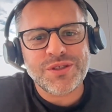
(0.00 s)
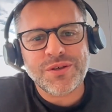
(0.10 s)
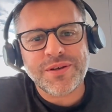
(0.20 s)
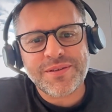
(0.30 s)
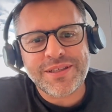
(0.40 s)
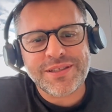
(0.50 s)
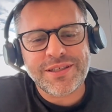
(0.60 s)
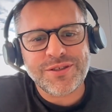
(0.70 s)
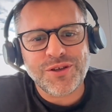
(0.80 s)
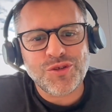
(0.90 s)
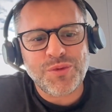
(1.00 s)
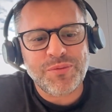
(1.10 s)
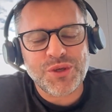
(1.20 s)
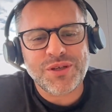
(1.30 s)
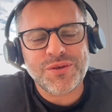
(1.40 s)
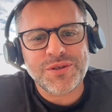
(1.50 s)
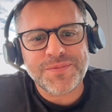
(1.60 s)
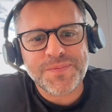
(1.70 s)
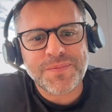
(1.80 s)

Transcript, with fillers: So it's it's going to be pretty cool.